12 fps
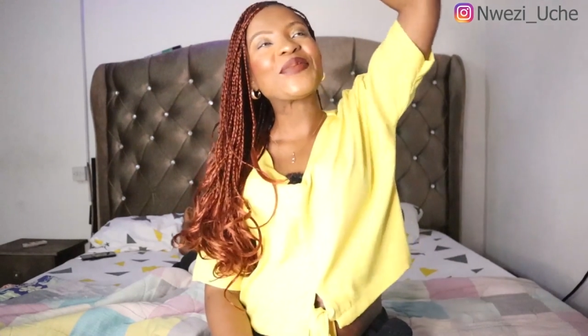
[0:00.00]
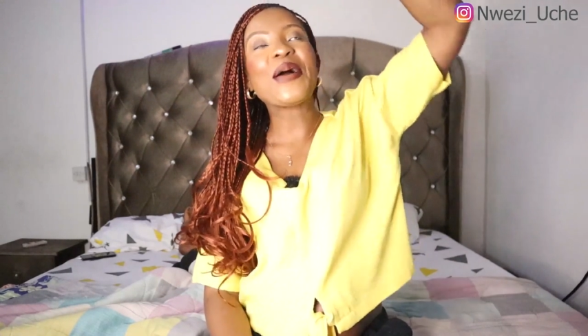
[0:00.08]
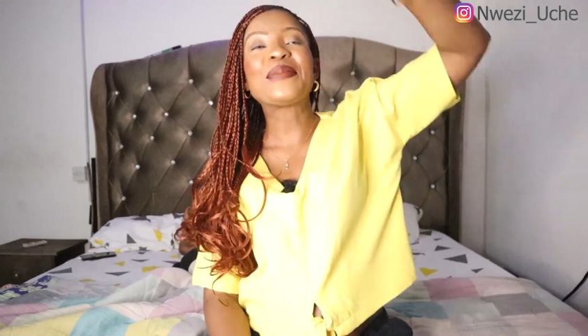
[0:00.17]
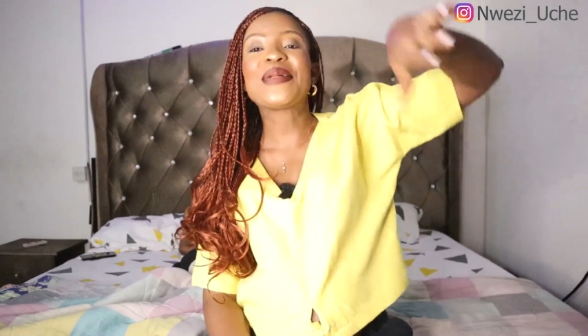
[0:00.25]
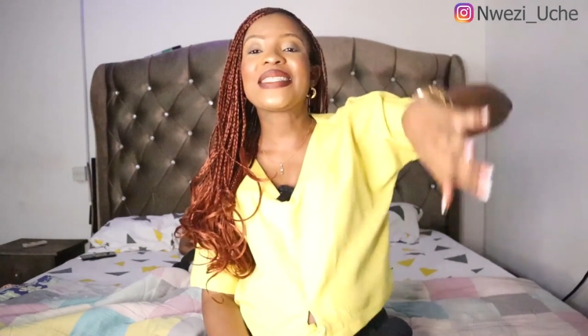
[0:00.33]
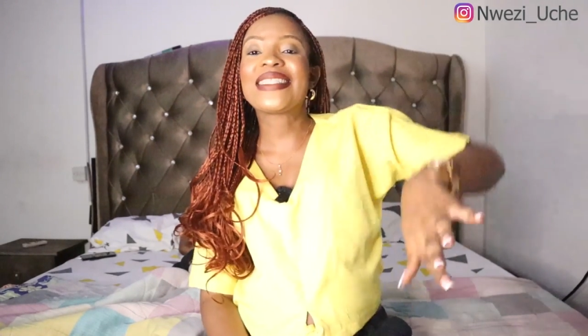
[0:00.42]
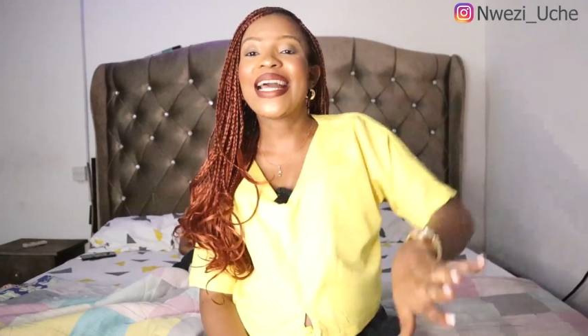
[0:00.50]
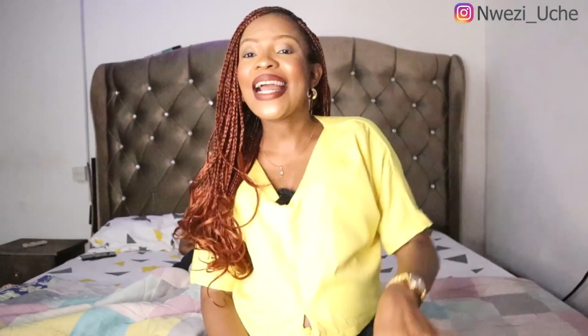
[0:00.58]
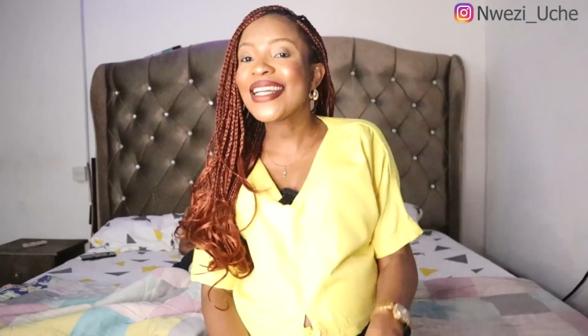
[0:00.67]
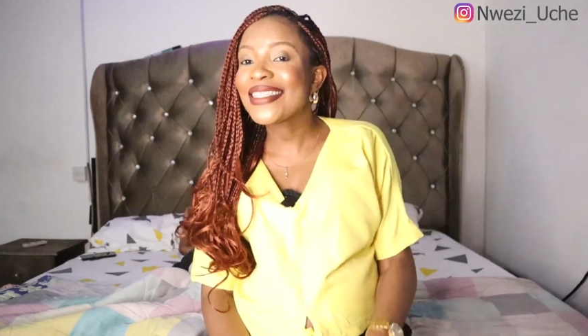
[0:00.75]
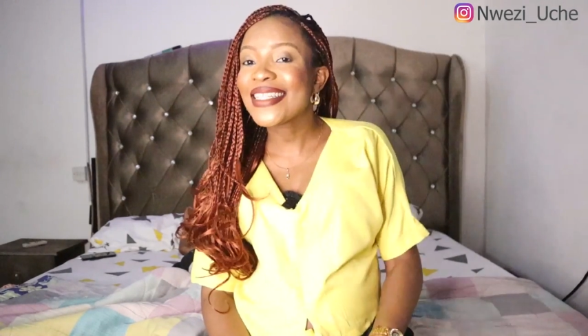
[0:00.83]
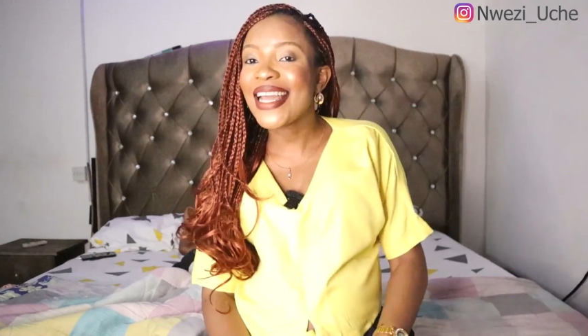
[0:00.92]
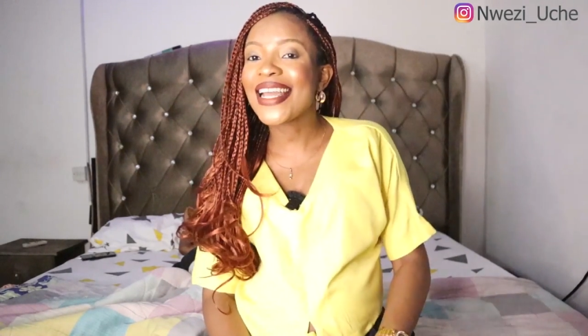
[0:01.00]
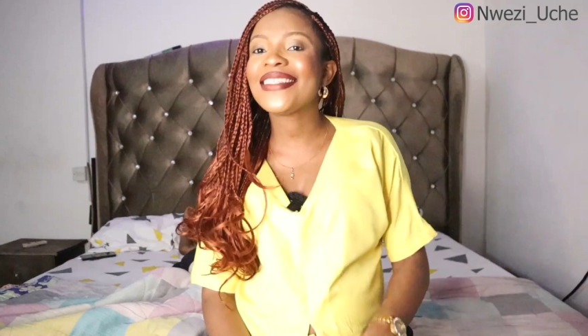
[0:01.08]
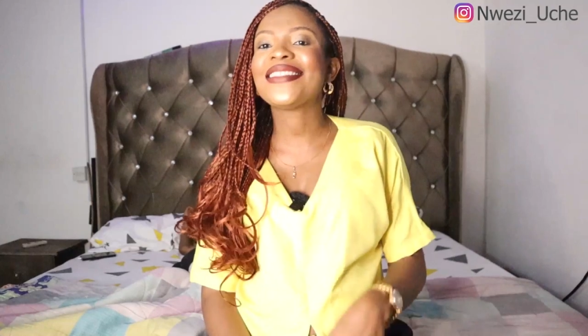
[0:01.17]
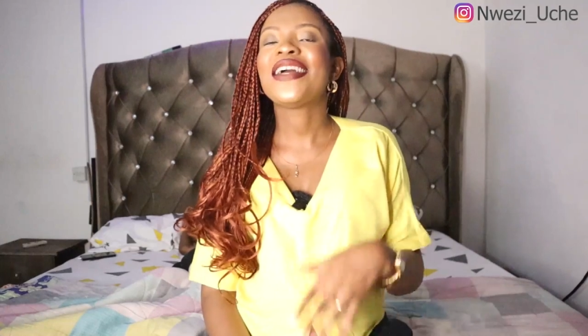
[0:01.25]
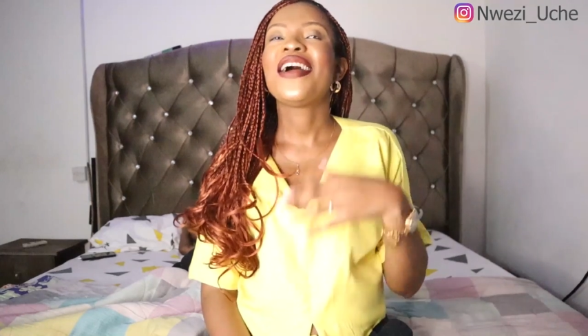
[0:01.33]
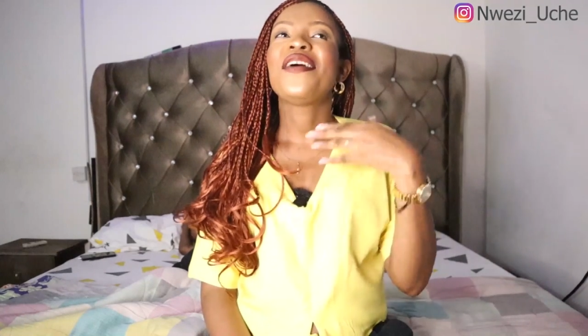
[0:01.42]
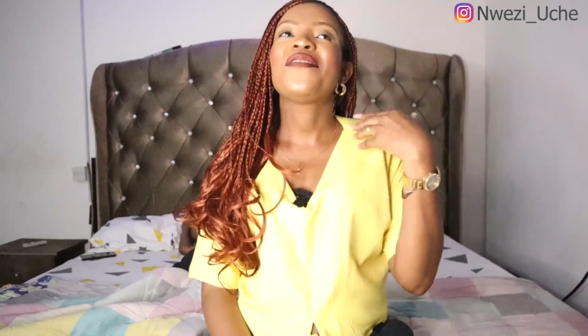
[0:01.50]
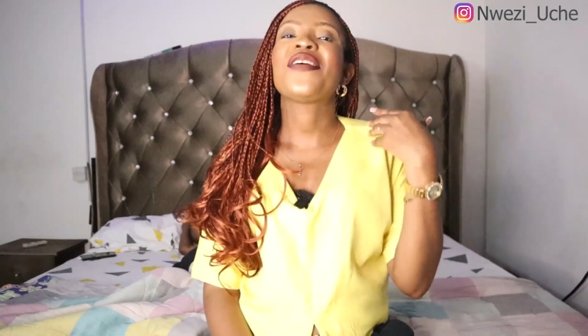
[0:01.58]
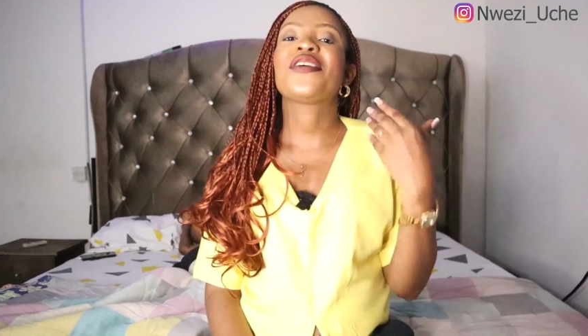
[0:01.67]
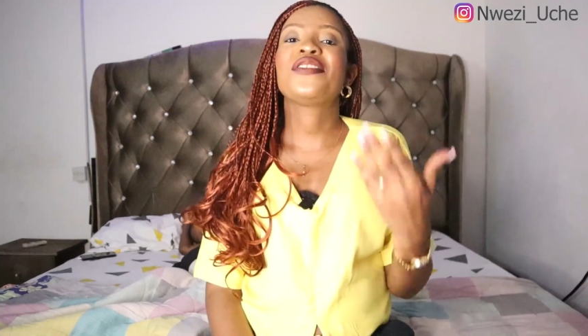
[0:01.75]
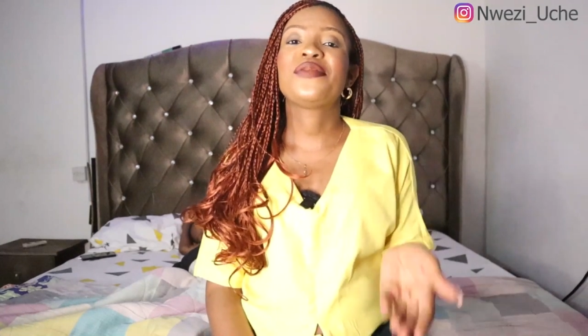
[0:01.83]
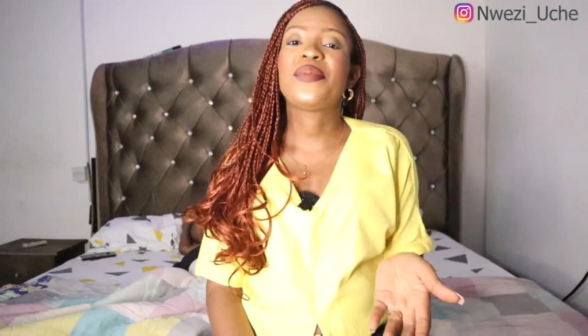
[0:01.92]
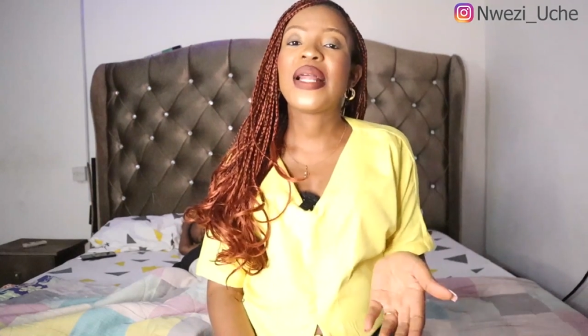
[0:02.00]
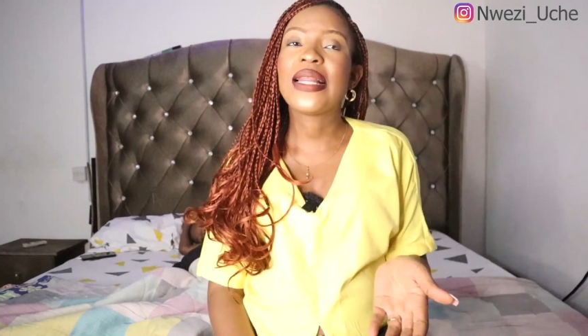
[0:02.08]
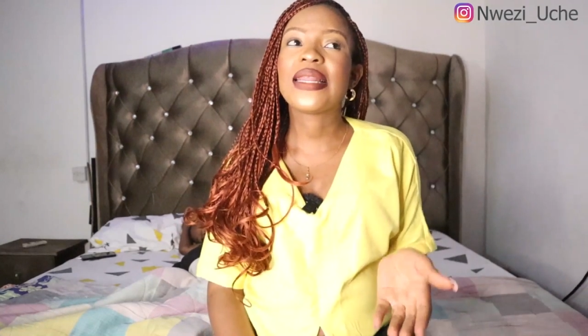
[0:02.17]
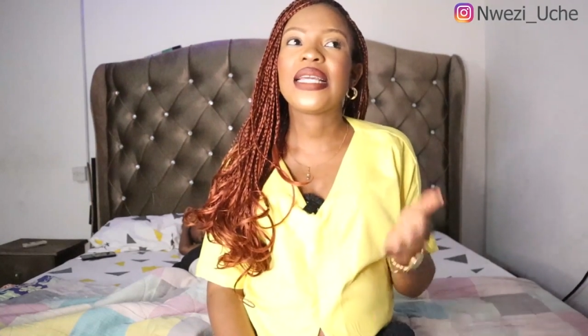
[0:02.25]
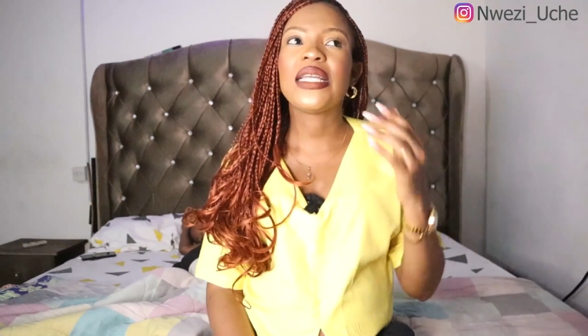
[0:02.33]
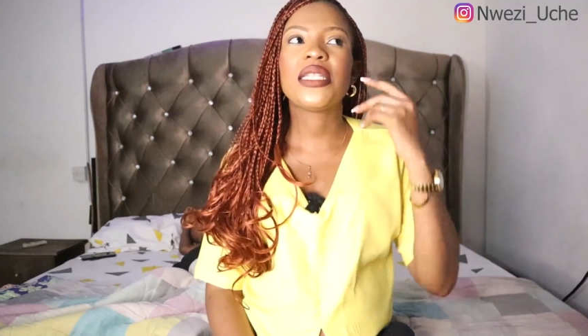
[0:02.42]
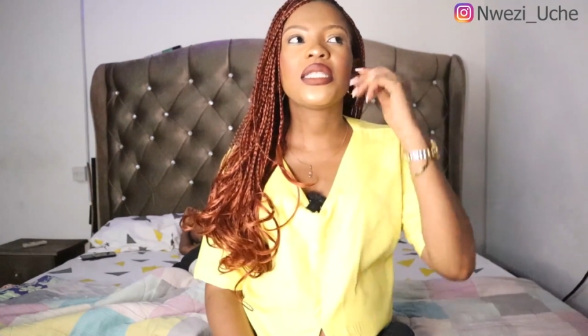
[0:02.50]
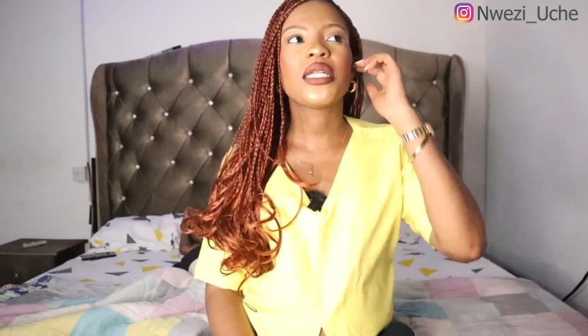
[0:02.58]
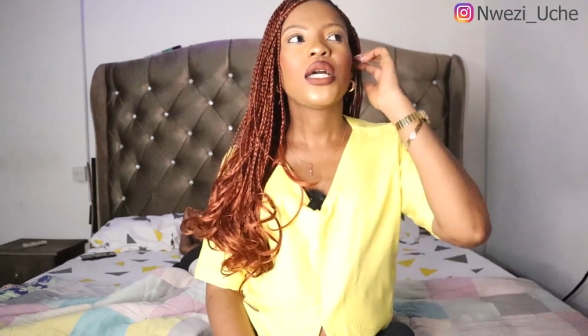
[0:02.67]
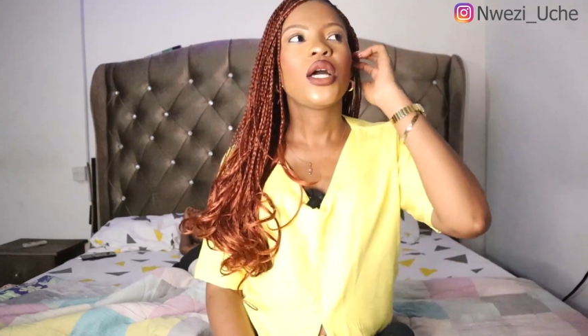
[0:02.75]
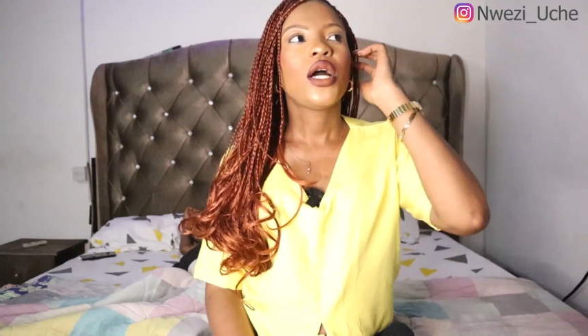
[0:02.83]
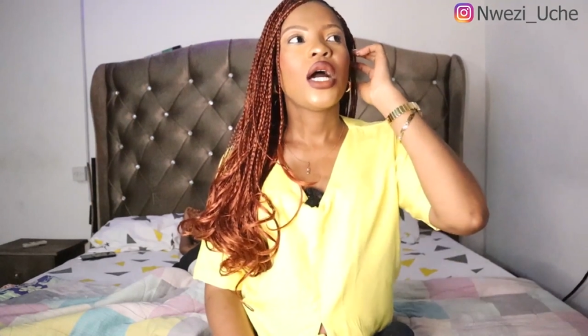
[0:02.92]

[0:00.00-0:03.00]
I'm excited, we're going to plan this.